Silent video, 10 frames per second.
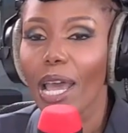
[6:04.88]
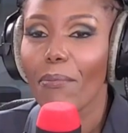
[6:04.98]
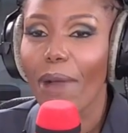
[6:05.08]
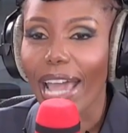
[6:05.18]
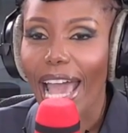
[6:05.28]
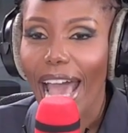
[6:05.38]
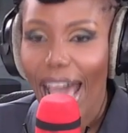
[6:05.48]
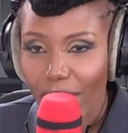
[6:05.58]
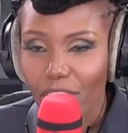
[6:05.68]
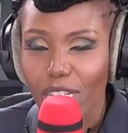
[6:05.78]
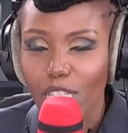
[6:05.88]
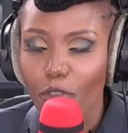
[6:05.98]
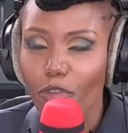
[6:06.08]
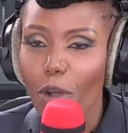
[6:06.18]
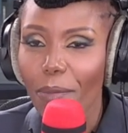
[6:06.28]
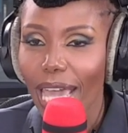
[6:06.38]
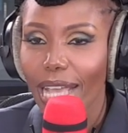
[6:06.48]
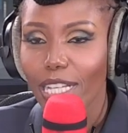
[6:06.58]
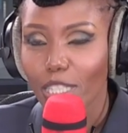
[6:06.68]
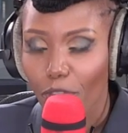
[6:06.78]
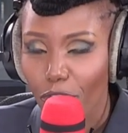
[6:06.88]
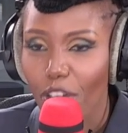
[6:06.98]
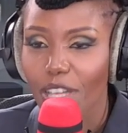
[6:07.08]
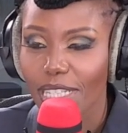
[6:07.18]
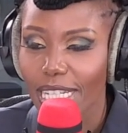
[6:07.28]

by actors from Kenya's first